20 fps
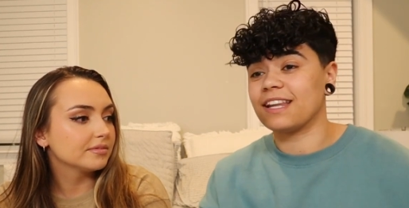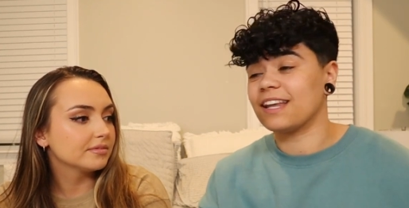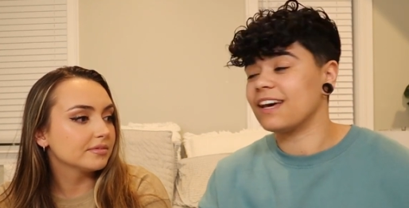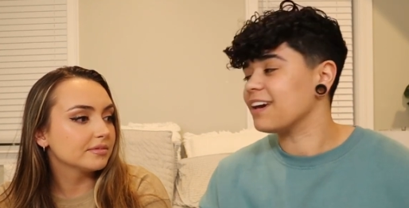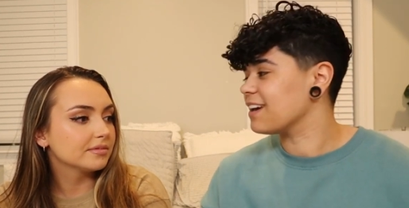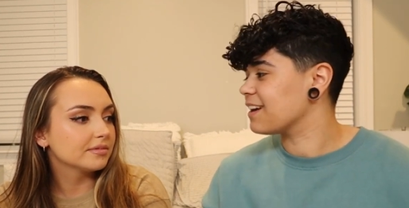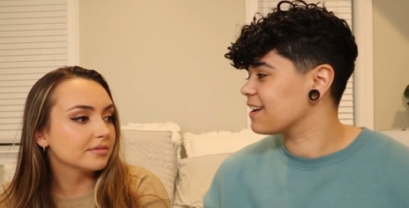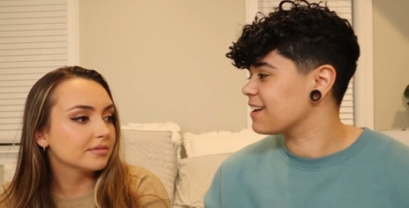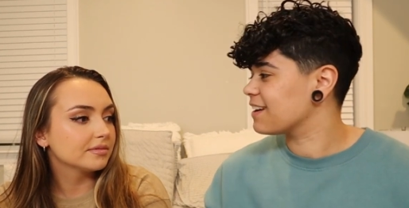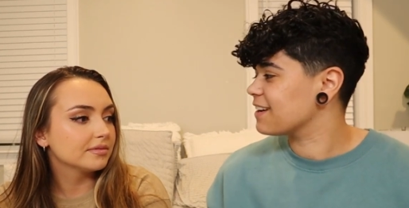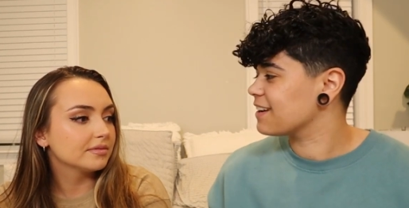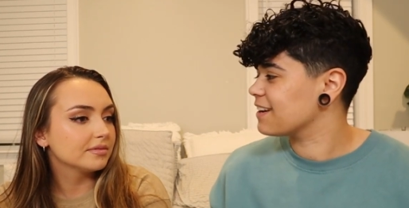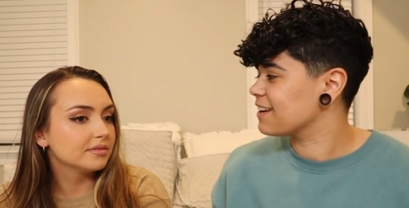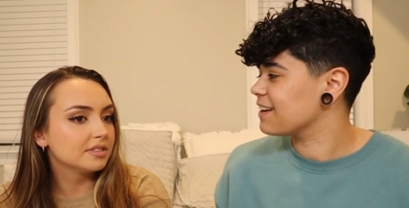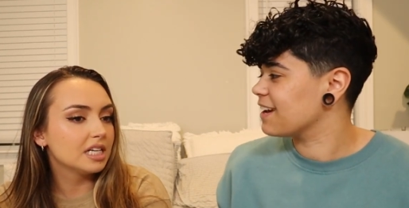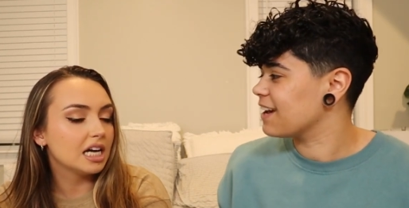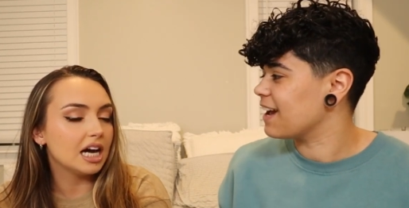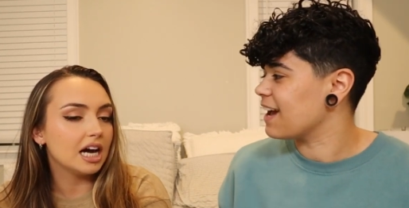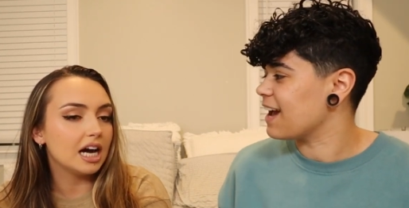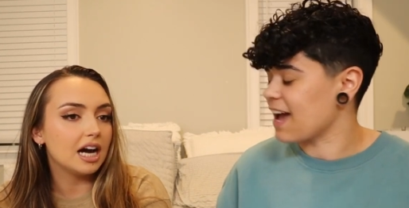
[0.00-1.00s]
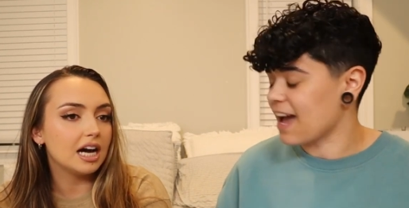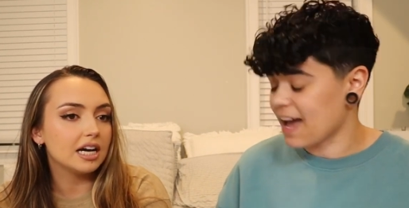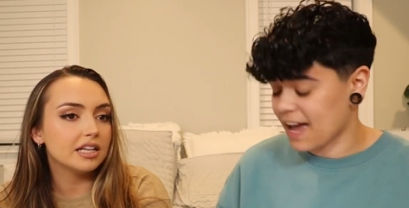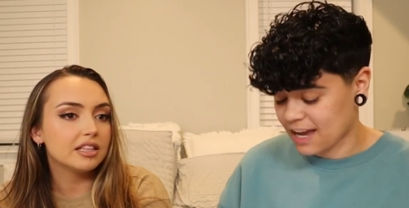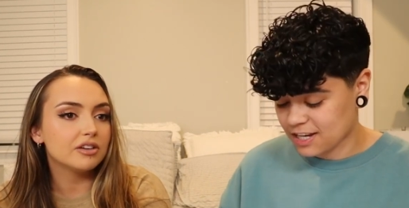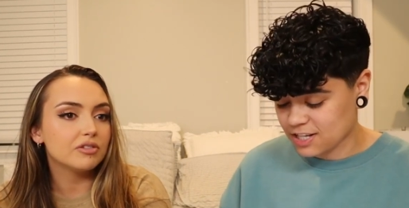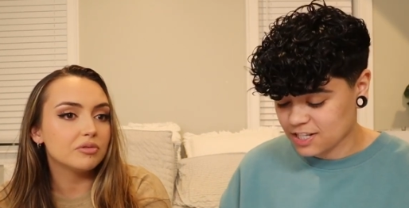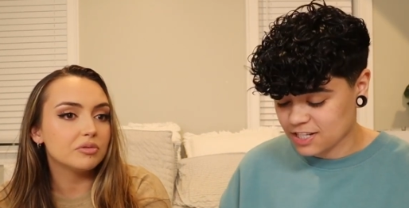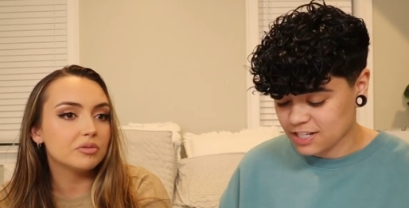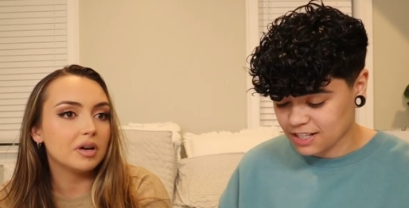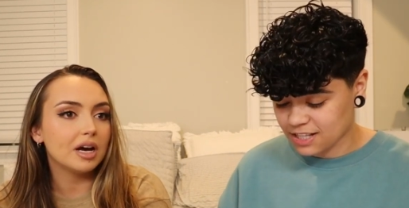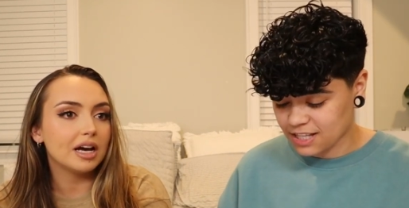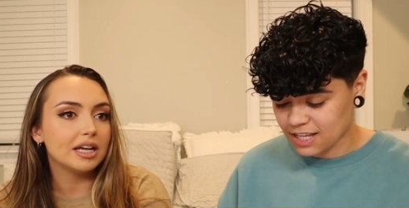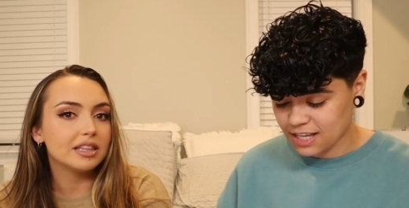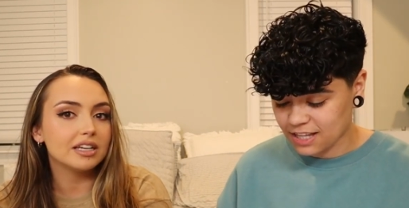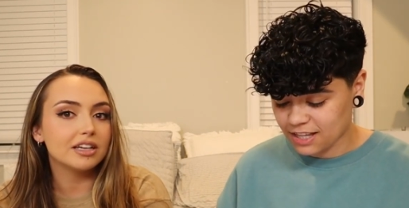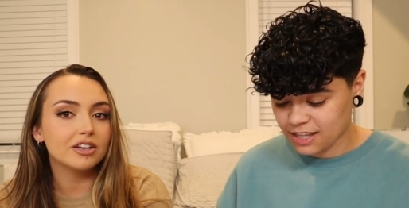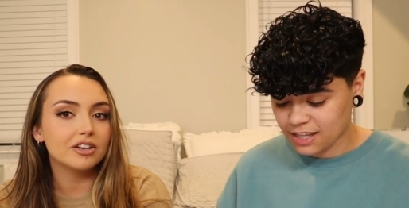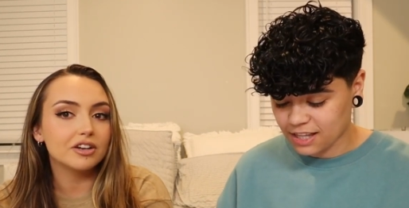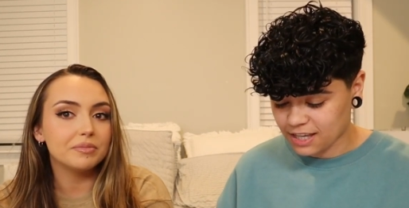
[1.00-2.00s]
Speaker 1: Like, yeah, Actually,
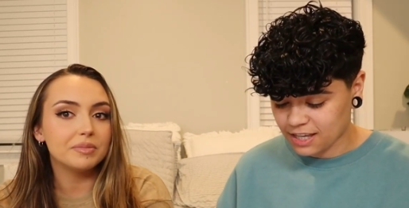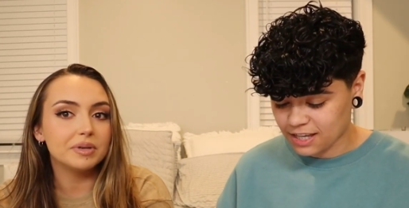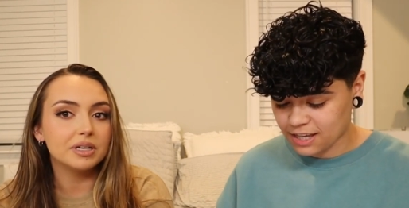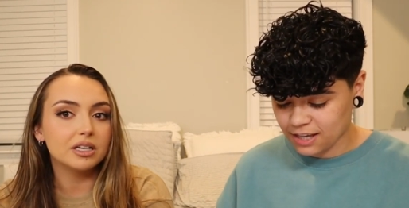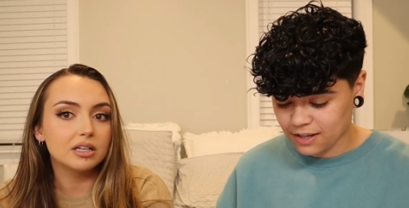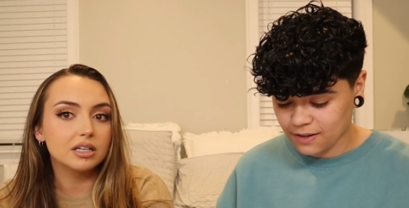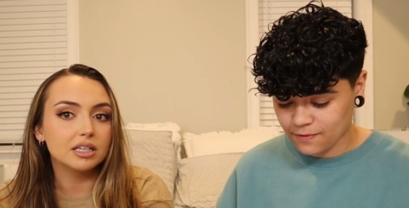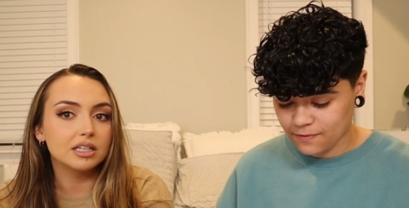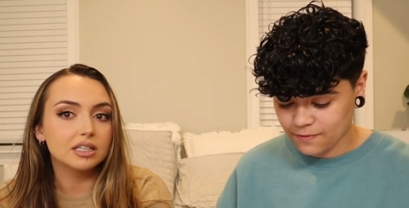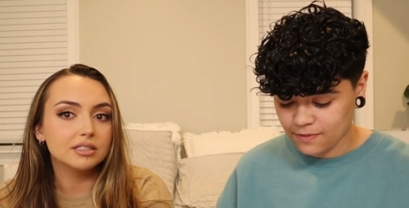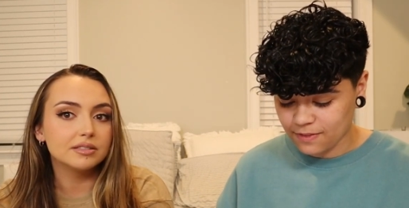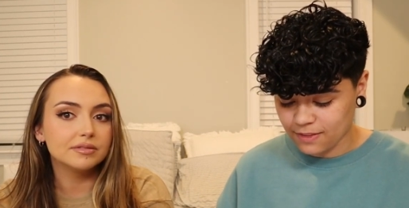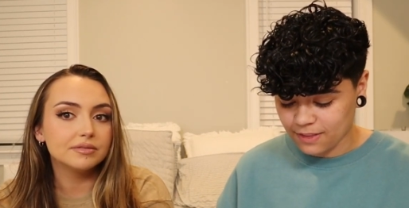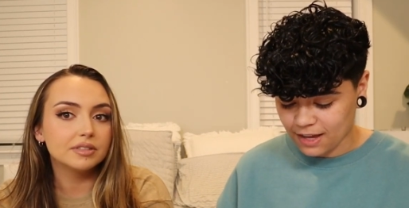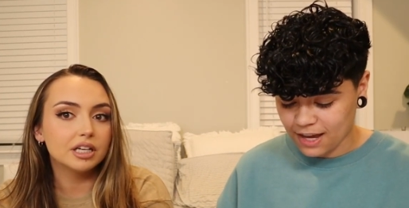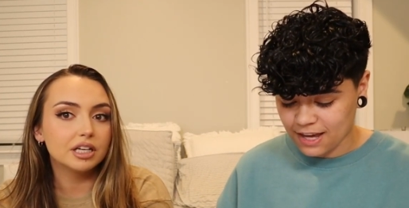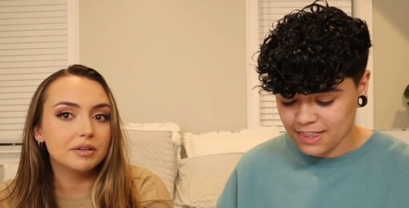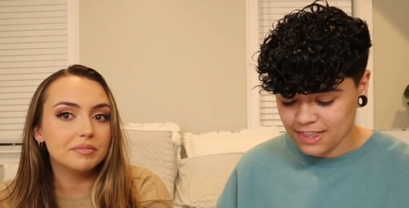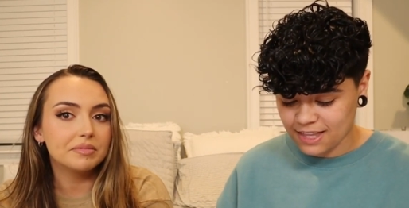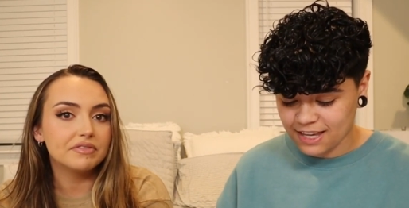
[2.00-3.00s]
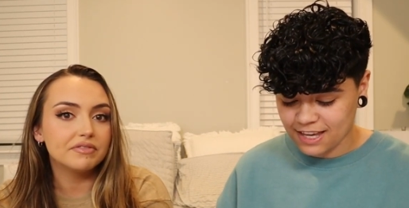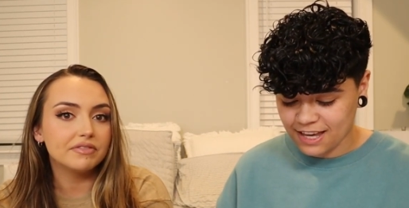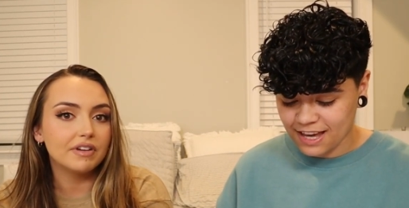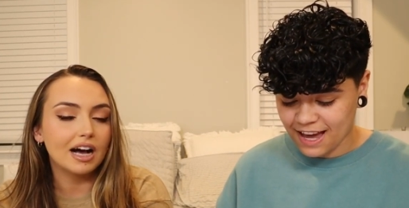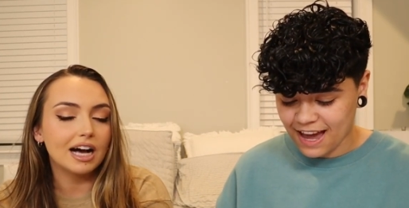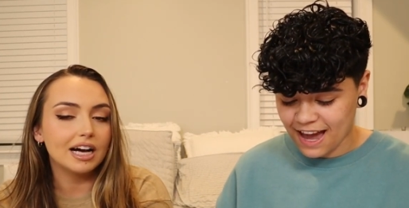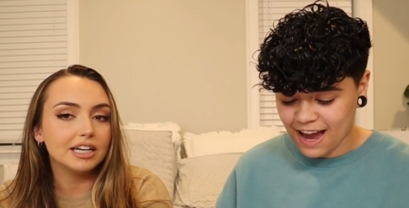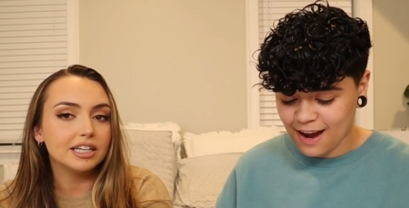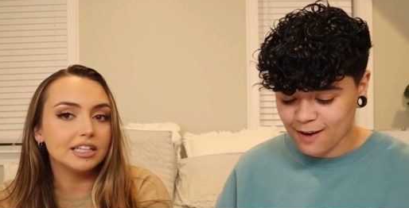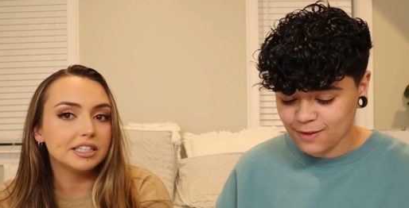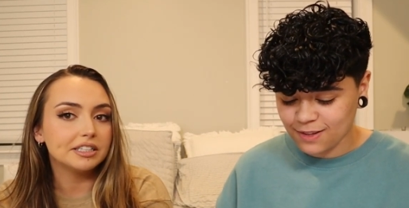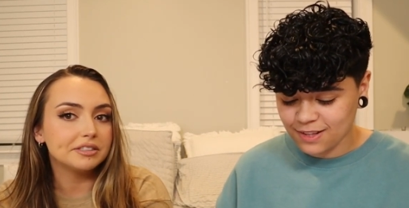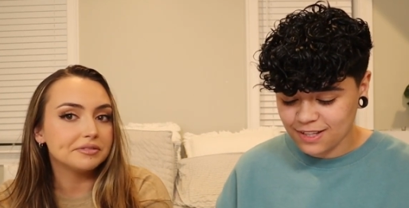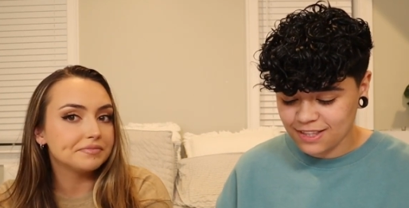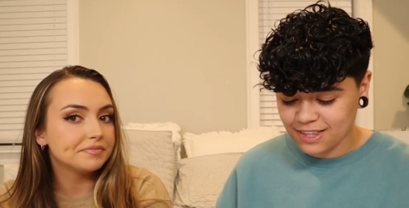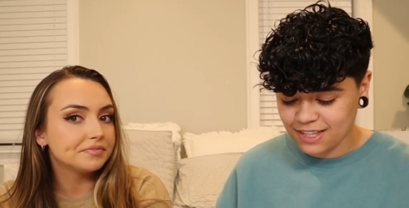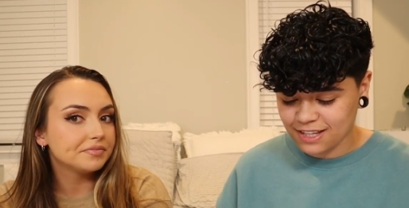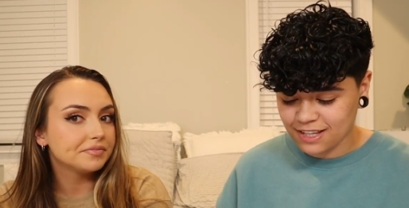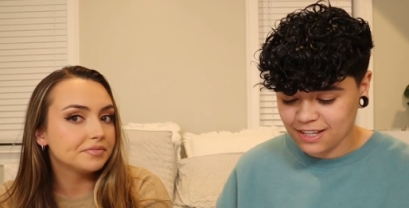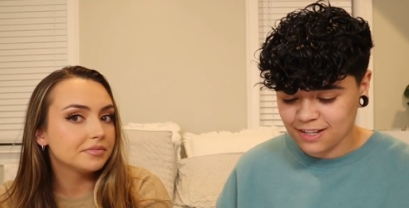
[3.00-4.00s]
I think I think it like, could be good. It I think fire. I
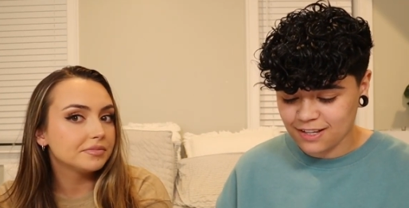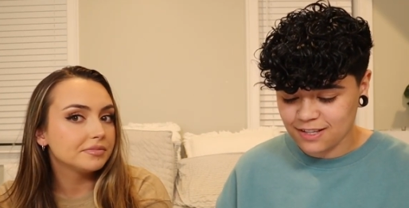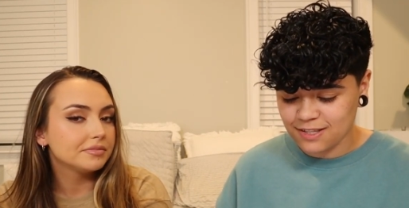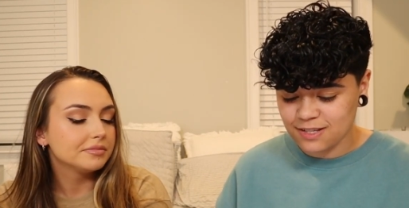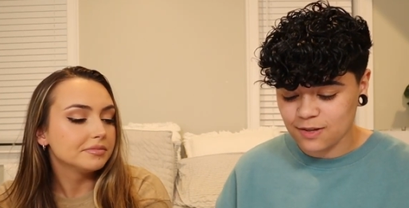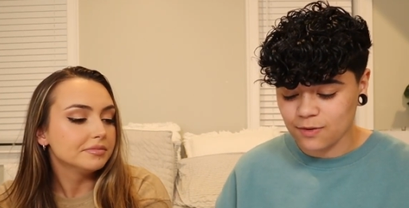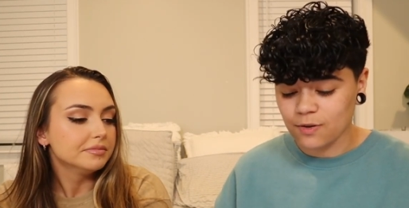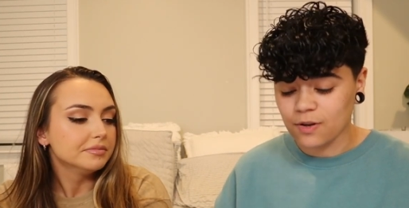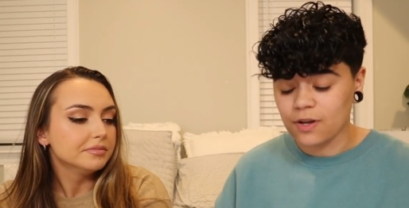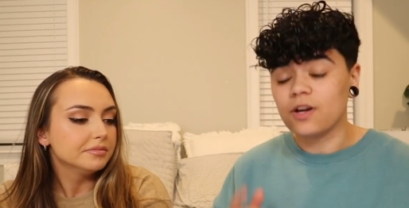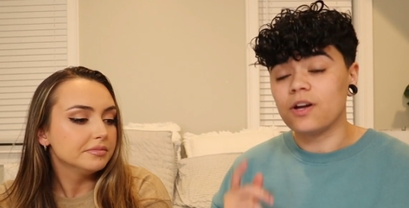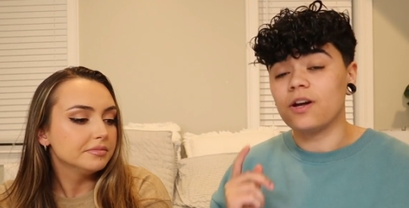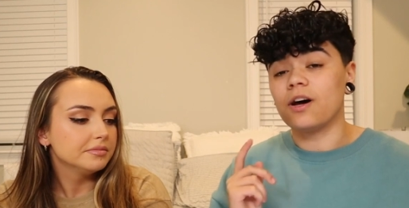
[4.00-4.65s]
really think it could too.